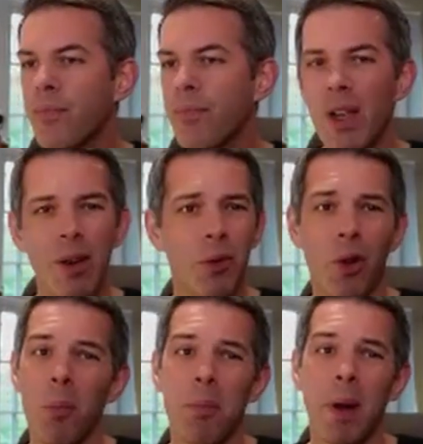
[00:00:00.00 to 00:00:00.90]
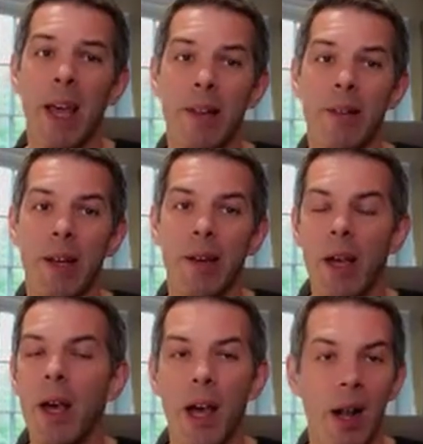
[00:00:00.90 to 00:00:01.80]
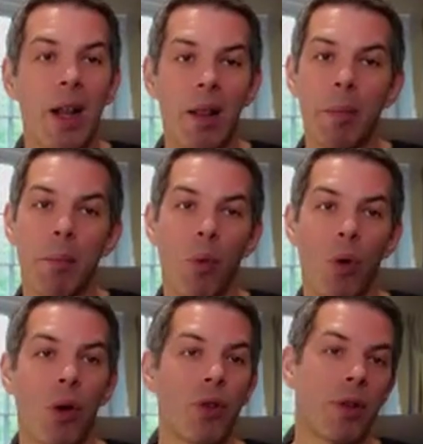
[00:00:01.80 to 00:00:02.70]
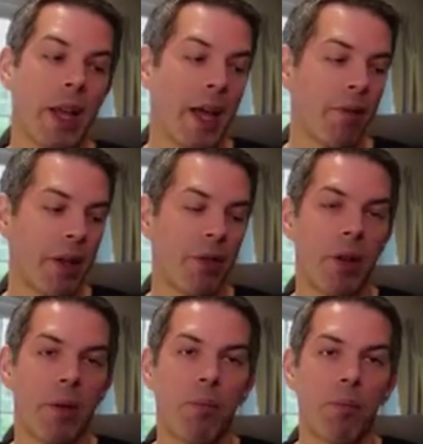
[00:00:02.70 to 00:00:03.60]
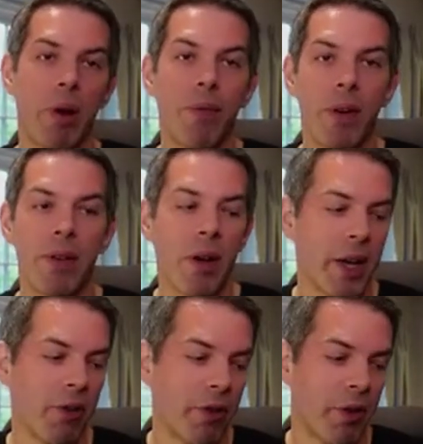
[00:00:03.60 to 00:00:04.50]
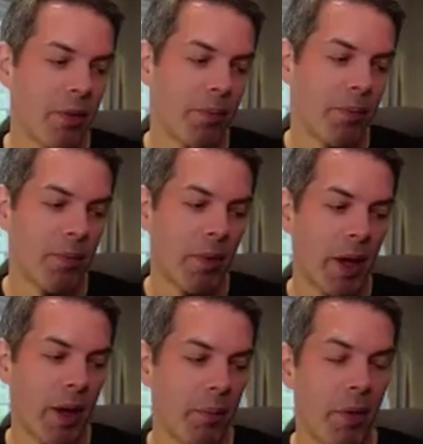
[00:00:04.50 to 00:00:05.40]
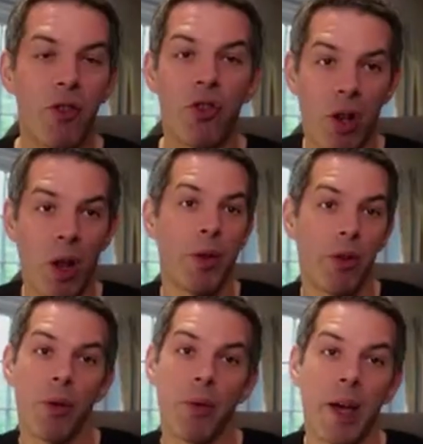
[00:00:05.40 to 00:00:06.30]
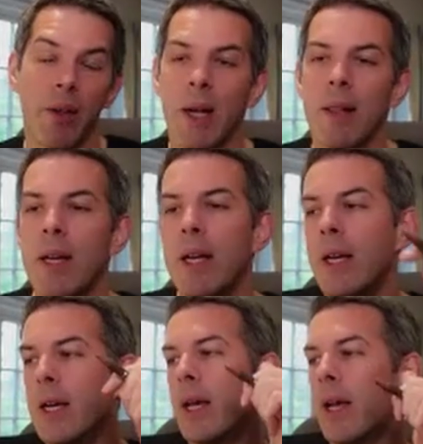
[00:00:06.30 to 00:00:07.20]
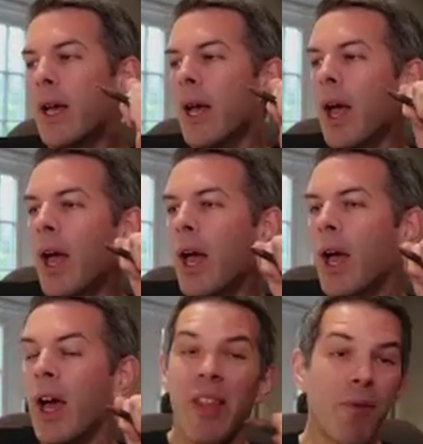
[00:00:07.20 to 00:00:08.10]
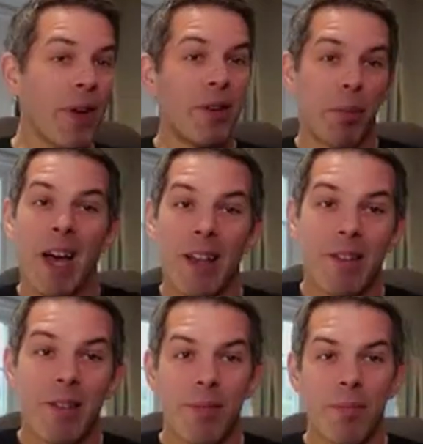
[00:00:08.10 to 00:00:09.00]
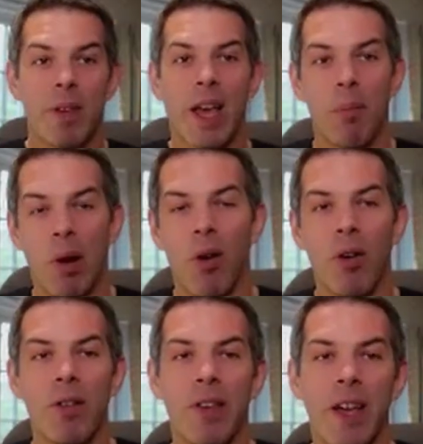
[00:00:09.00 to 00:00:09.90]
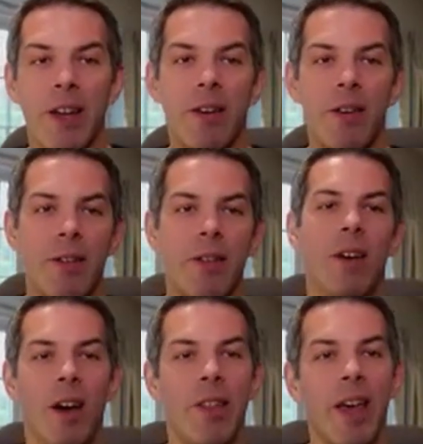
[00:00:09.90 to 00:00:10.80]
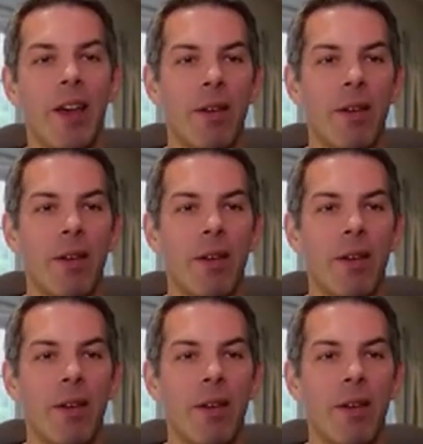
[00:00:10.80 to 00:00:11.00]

And it was complicated and a little bit more costly, having to brief a designer and slower to do that as well. And then Facebook ads came along, said, "Hi there,